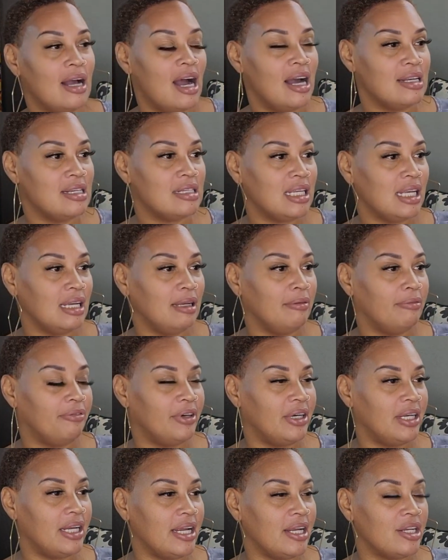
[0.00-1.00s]
unseen
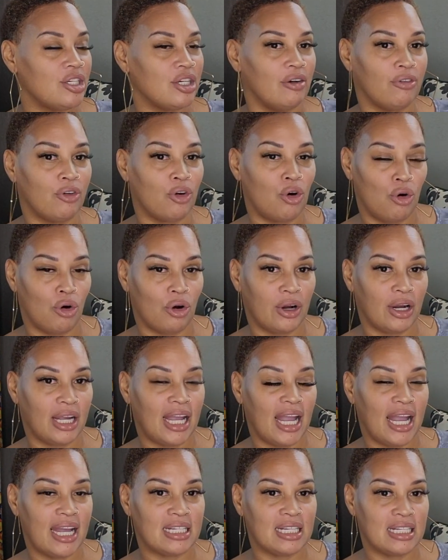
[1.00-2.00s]
footage of
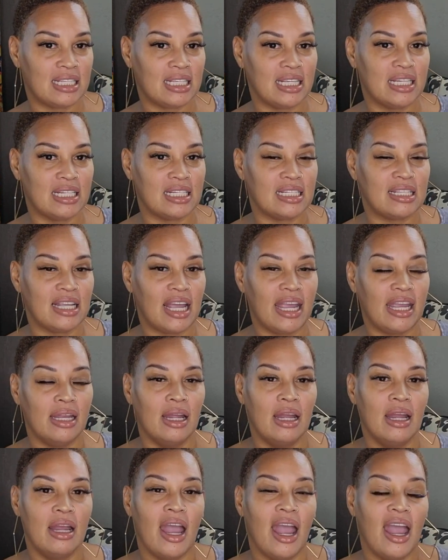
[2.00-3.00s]
Corey and Cecilia's
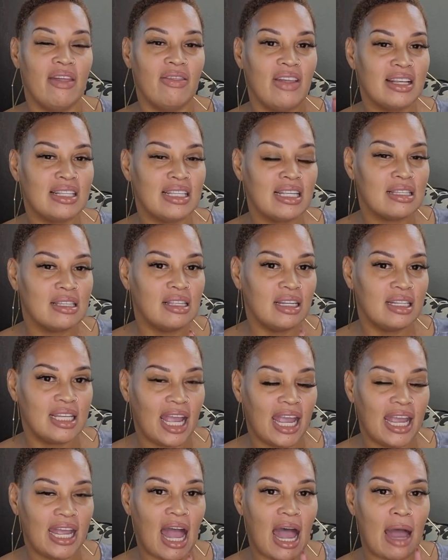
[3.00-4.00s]
date. And this is the
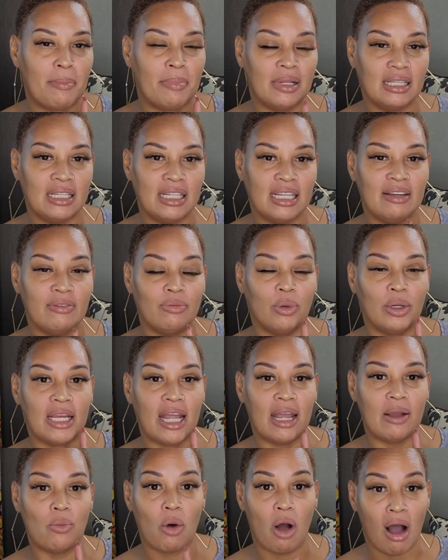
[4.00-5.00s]
date, I believe, when
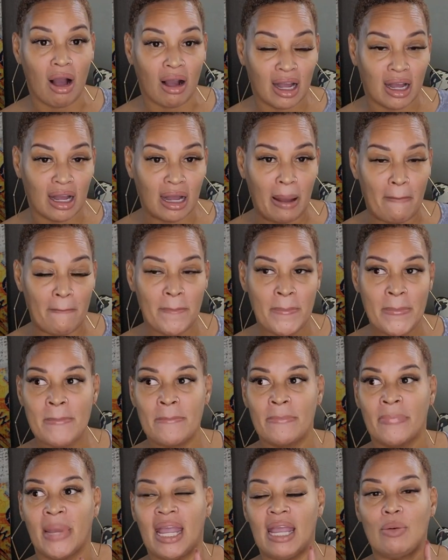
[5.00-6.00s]
they walk up,
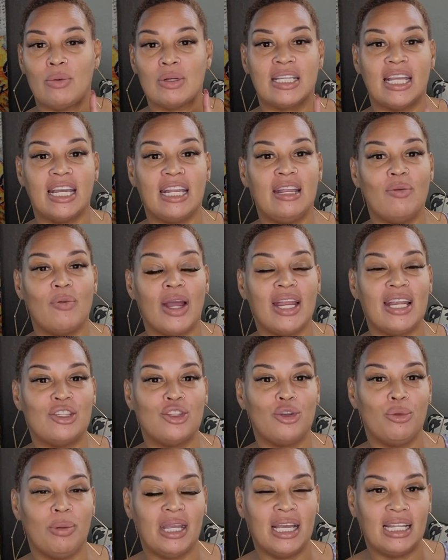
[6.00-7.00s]
he was getting ready
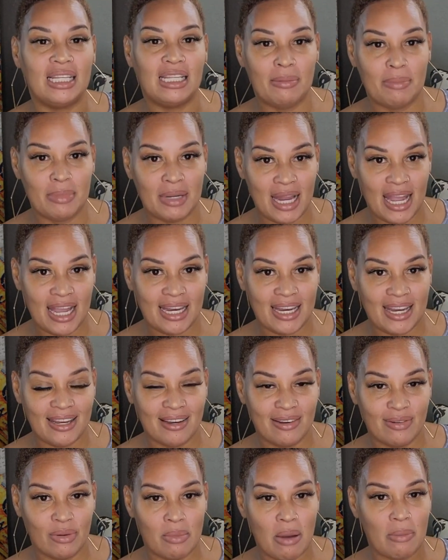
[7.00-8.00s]
to be eliminated.
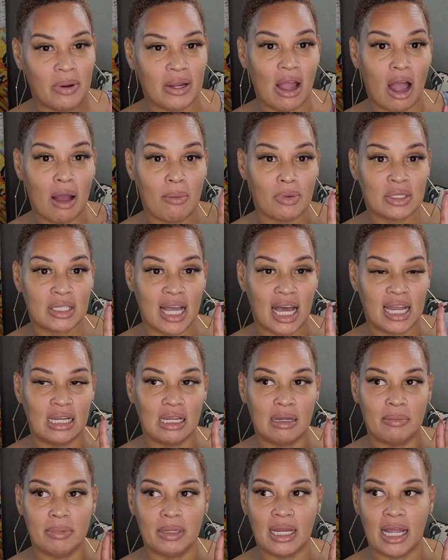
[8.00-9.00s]
Remember, he almost got
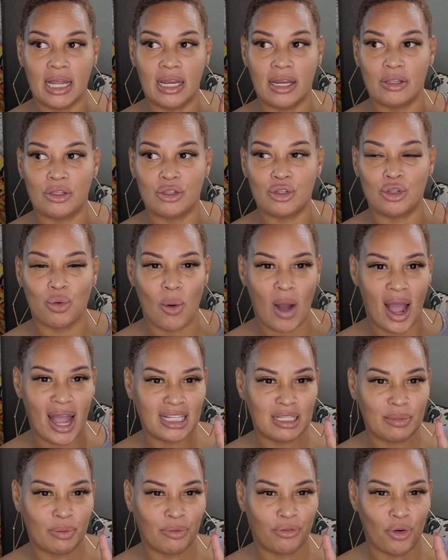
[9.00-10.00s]
eliminated
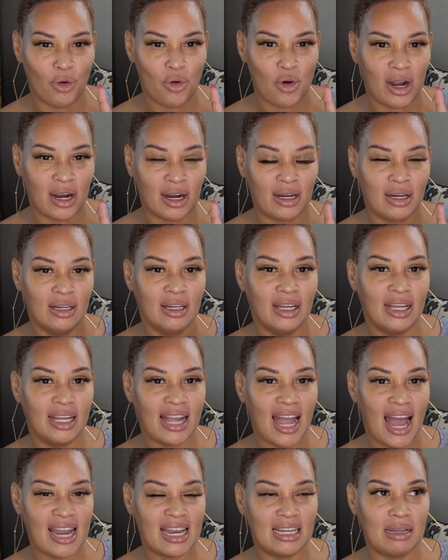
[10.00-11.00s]
twice before
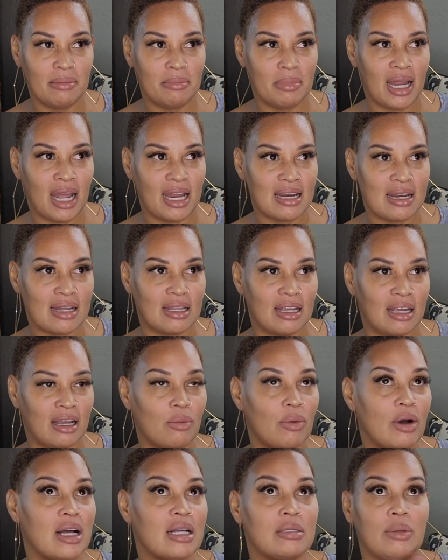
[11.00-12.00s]
he got eliminated, I think
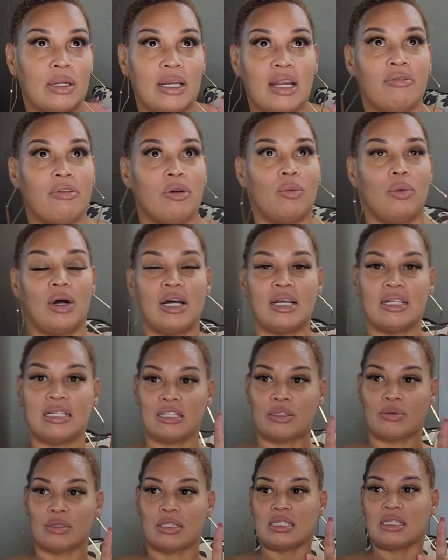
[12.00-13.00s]
it was, whatever it was.
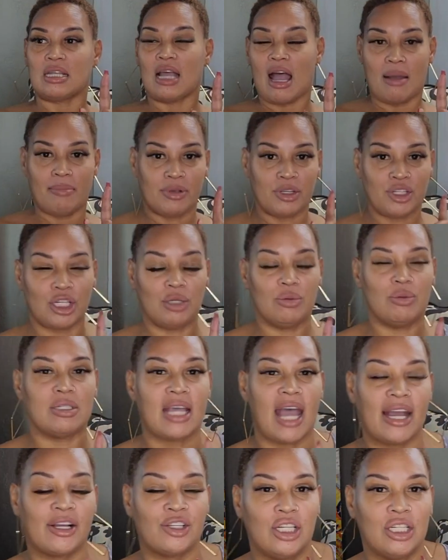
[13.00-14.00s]
This was the time and she was
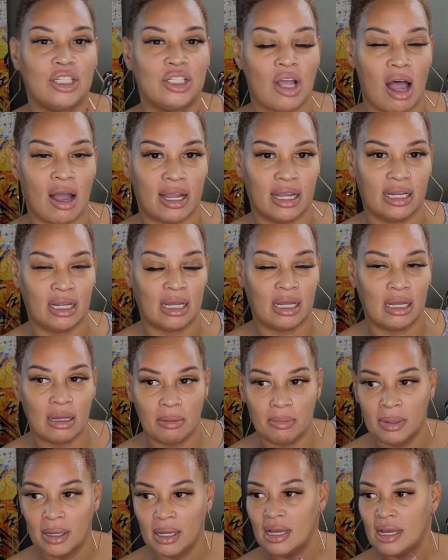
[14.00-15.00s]
actually talking to
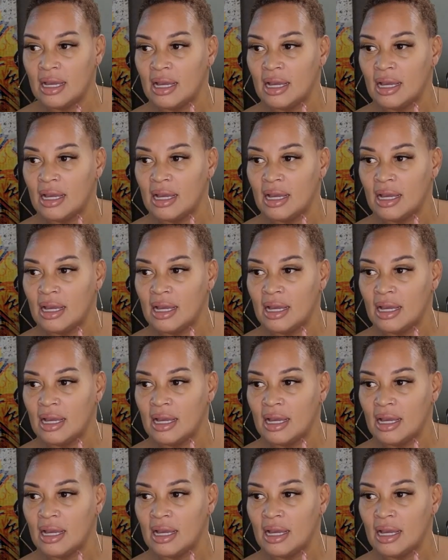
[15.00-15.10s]
him